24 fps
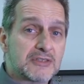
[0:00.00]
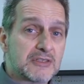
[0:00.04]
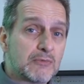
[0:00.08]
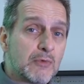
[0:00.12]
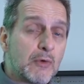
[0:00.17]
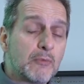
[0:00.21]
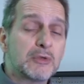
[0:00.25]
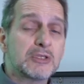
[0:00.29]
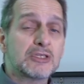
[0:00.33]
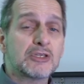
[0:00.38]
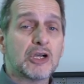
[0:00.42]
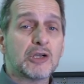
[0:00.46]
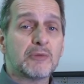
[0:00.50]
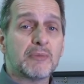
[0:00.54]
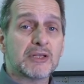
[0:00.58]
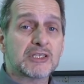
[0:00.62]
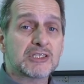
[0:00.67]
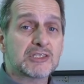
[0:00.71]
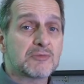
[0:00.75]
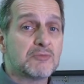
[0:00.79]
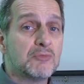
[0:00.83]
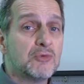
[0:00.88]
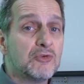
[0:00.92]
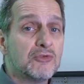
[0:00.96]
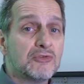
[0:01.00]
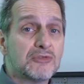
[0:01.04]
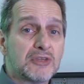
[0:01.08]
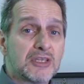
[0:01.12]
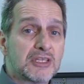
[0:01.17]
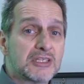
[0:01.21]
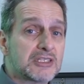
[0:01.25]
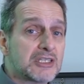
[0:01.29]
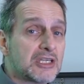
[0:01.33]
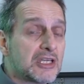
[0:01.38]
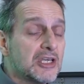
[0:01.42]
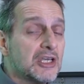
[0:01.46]
And when we talk about
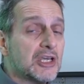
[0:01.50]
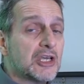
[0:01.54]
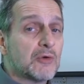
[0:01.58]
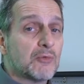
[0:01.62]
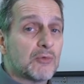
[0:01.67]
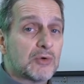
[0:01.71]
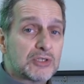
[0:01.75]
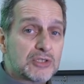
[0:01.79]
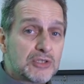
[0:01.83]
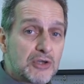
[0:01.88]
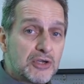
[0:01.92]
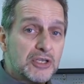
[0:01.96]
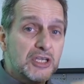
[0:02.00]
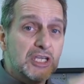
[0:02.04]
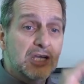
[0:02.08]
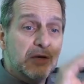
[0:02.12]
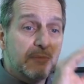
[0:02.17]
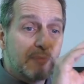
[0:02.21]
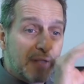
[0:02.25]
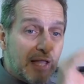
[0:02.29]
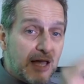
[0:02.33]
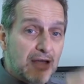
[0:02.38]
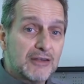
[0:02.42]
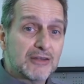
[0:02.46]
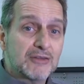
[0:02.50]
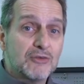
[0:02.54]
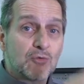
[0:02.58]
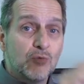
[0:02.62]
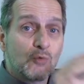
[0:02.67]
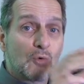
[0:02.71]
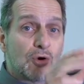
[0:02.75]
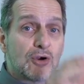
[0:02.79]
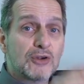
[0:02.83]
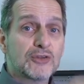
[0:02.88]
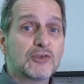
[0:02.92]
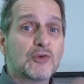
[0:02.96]
smoothness, we're talking about
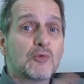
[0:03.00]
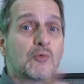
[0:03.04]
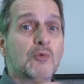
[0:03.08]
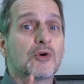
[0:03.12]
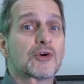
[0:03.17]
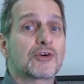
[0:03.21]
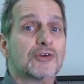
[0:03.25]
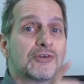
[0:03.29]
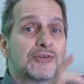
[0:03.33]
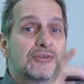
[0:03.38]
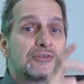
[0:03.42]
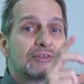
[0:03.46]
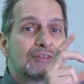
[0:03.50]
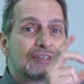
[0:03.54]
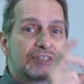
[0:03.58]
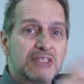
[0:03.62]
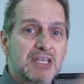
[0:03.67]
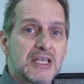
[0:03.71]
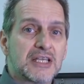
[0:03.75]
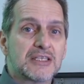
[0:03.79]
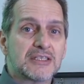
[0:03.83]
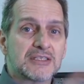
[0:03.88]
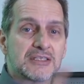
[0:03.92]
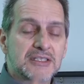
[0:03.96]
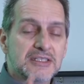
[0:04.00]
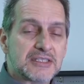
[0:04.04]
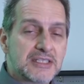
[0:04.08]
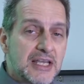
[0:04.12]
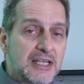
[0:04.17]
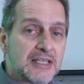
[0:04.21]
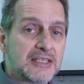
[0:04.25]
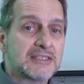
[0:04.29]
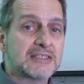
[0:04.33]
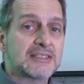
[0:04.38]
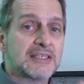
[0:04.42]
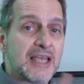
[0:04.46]
word to word, sentence to
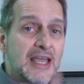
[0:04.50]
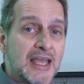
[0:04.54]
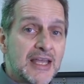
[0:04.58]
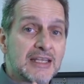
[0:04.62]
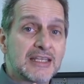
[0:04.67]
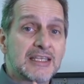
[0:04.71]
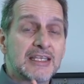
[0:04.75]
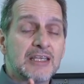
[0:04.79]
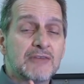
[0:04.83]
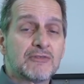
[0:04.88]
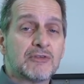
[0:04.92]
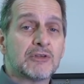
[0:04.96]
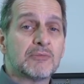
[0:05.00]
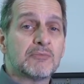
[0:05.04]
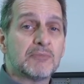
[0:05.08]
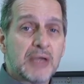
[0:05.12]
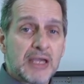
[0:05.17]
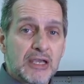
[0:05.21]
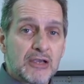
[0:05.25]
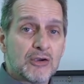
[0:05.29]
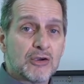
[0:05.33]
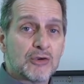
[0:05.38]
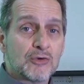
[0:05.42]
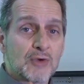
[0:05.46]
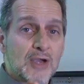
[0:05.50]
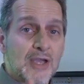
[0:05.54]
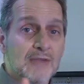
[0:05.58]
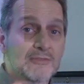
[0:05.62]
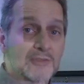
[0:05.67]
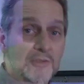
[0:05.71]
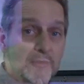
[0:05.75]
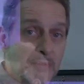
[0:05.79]
sentence, and even paragraph to